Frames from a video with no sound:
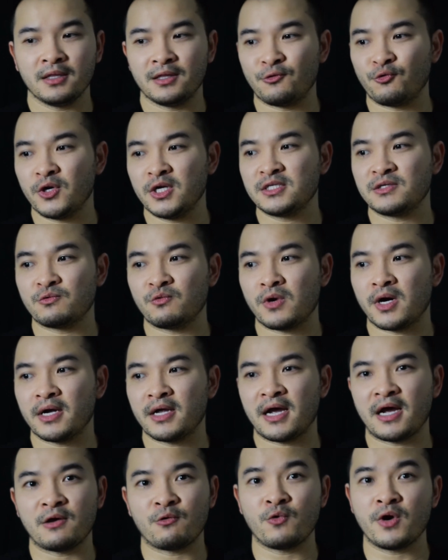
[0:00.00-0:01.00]
the reason why
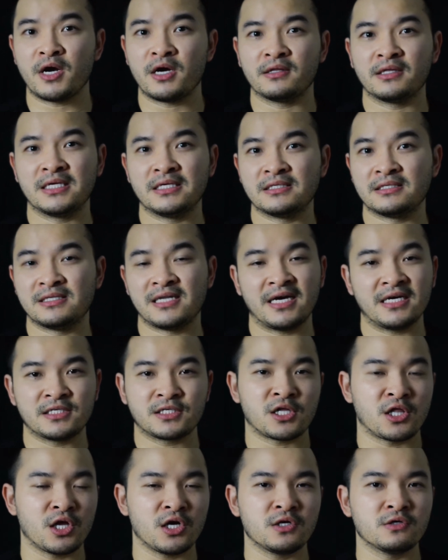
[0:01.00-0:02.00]
I wear these nice
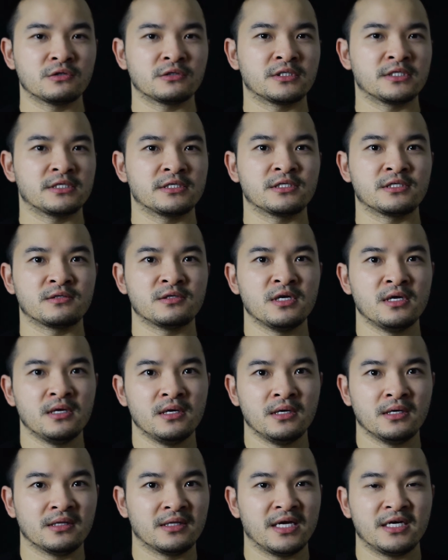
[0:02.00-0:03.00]
clothes is
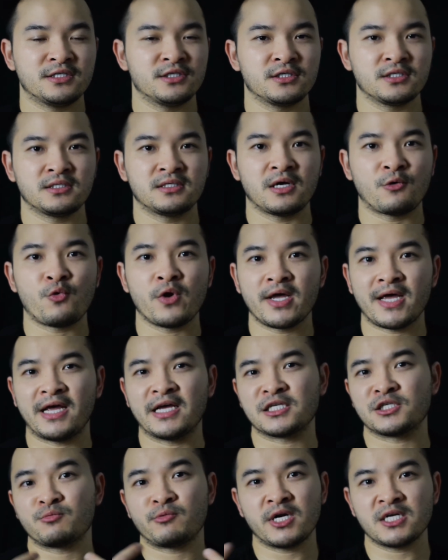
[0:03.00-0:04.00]
that's just the way I
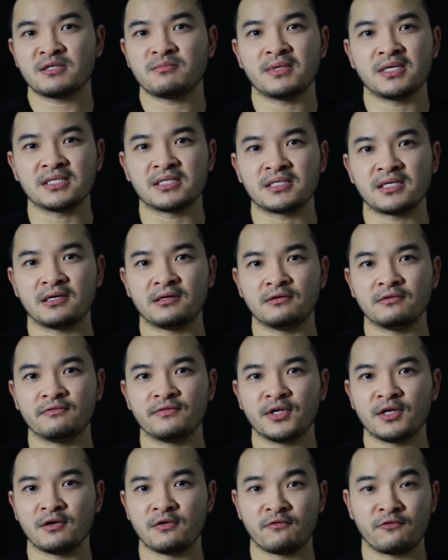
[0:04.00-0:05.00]
express myself,
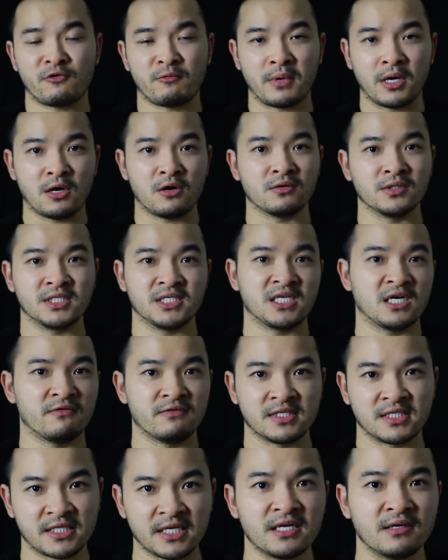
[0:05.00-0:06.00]
you know, for my own
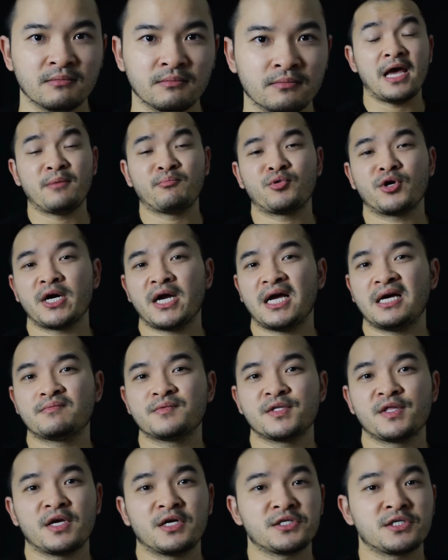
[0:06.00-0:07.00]
self-esteem. And
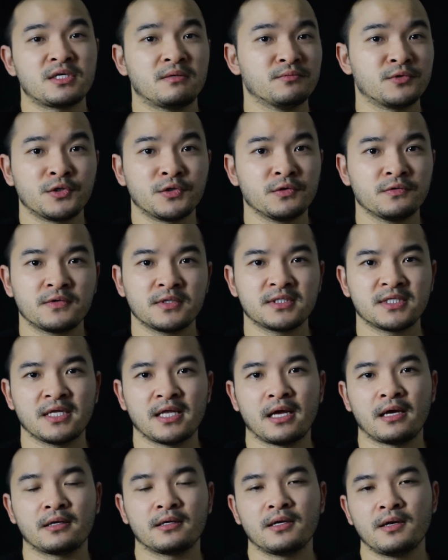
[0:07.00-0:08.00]
perhaps there's some truth to
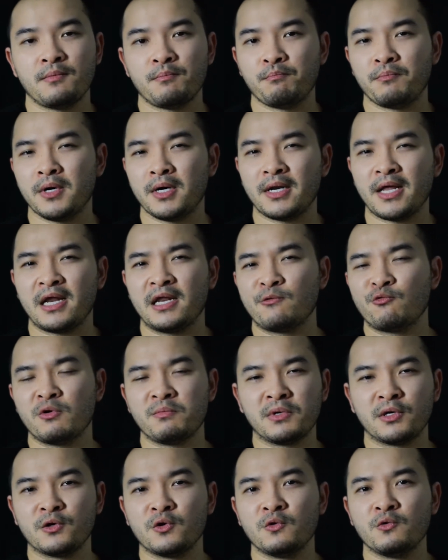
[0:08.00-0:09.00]
that, but any
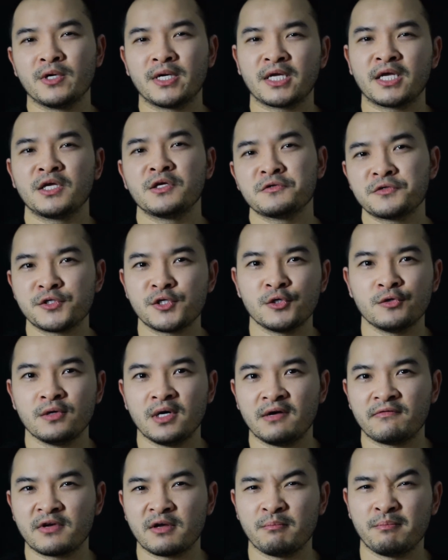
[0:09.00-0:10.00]
woman who would accuse you
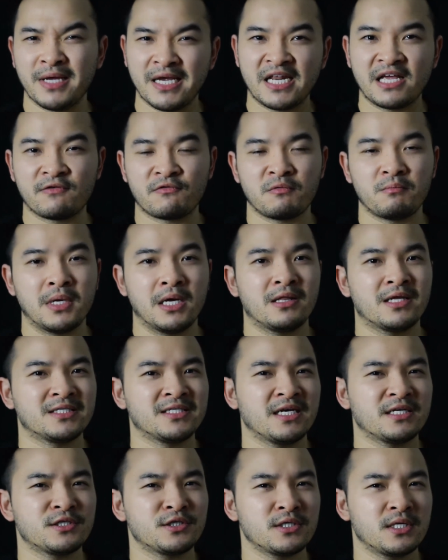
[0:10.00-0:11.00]
of competing for male
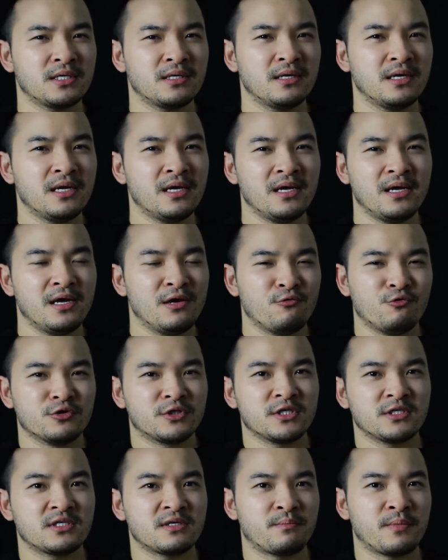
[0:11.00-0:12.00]
attention would
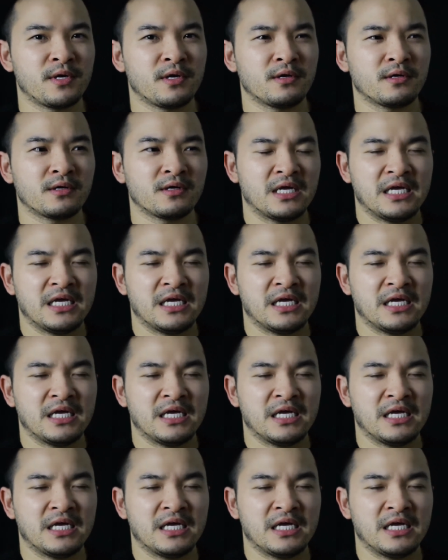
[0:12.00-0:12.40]
just appear